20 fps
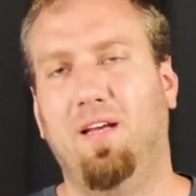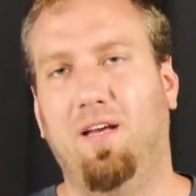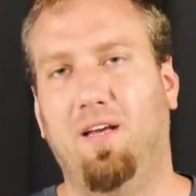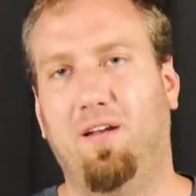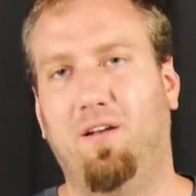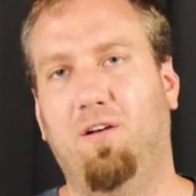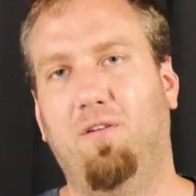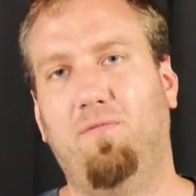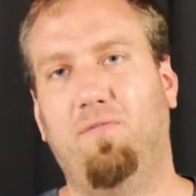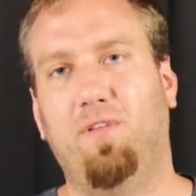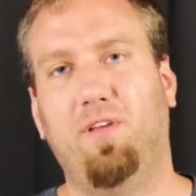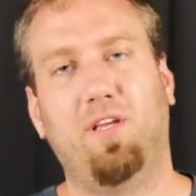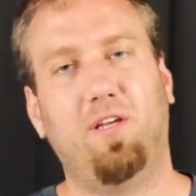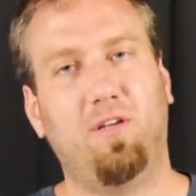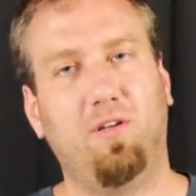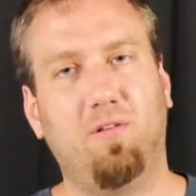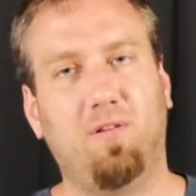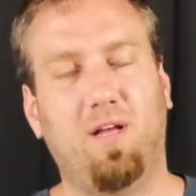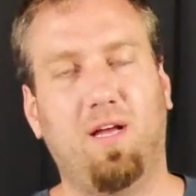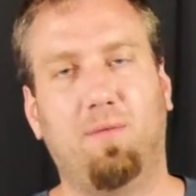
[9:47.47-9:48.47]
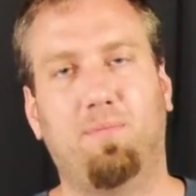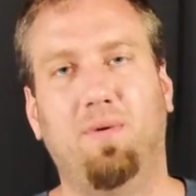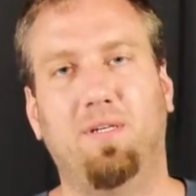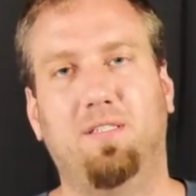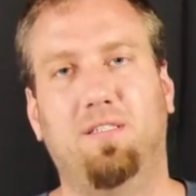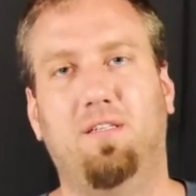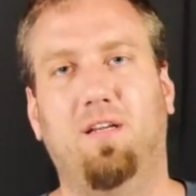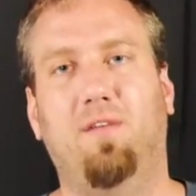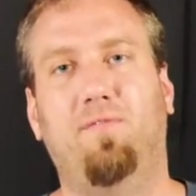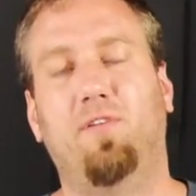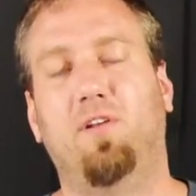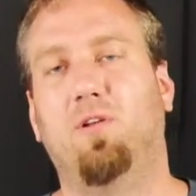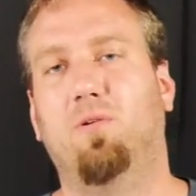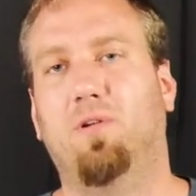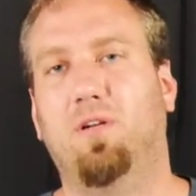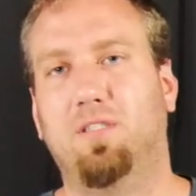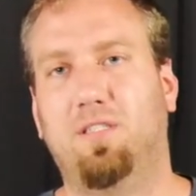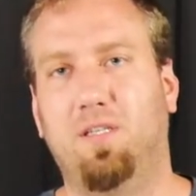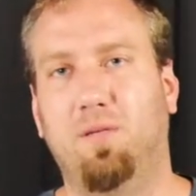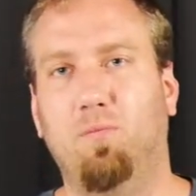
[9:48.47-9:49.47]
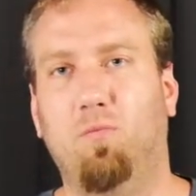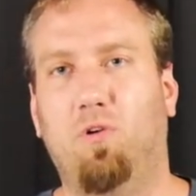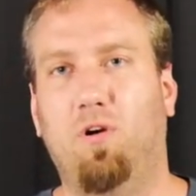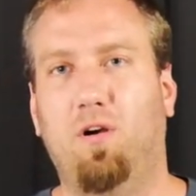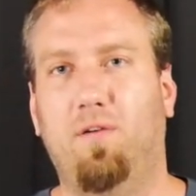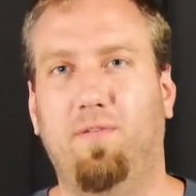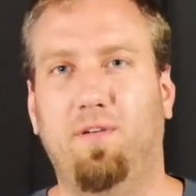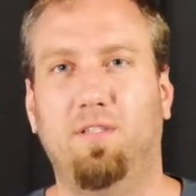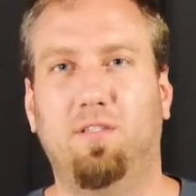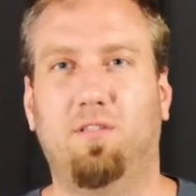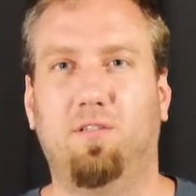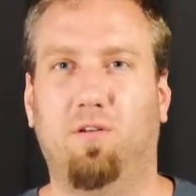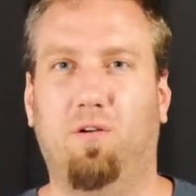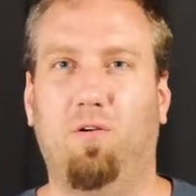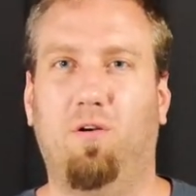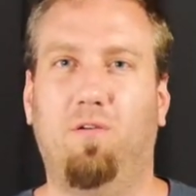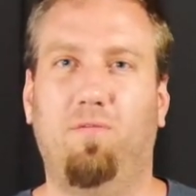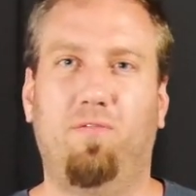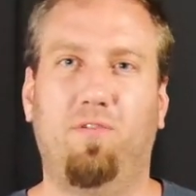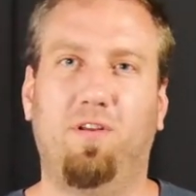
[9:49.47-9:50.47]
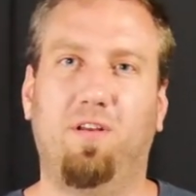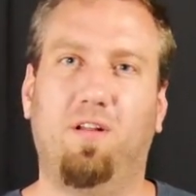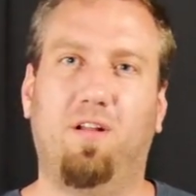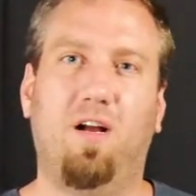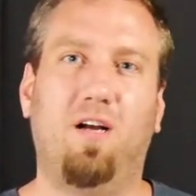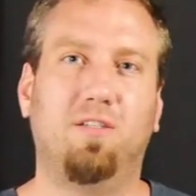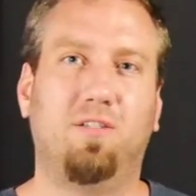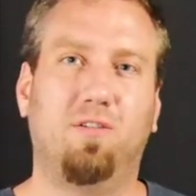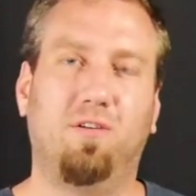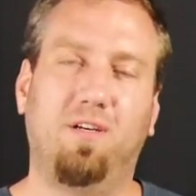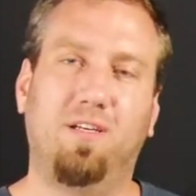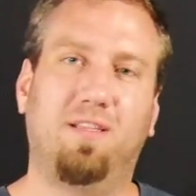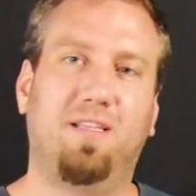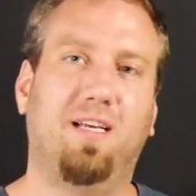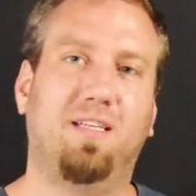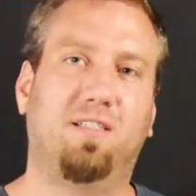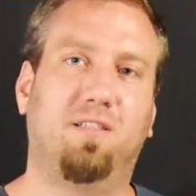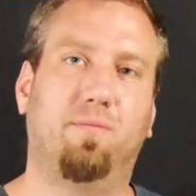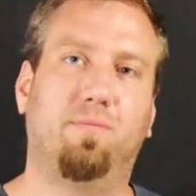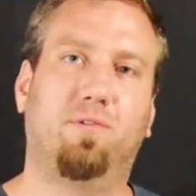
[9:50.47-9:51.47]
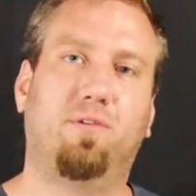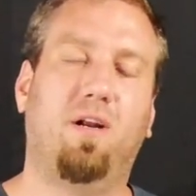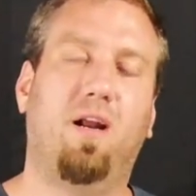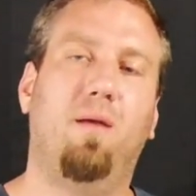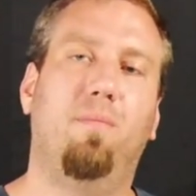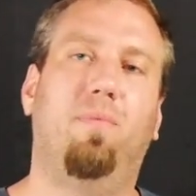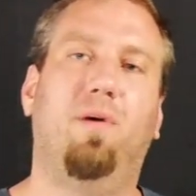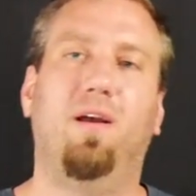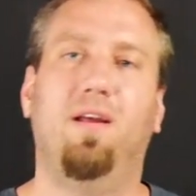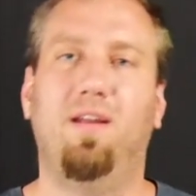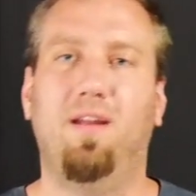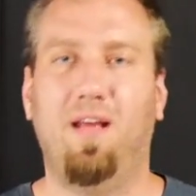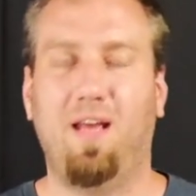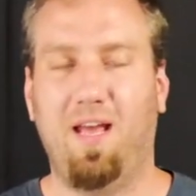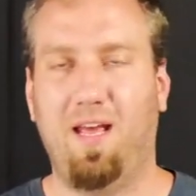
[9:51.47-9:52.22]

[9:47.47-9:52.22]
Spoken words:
And hopefully you do like my stuff and you want to see more of it, so hopefully you'll also hit that subscribe button.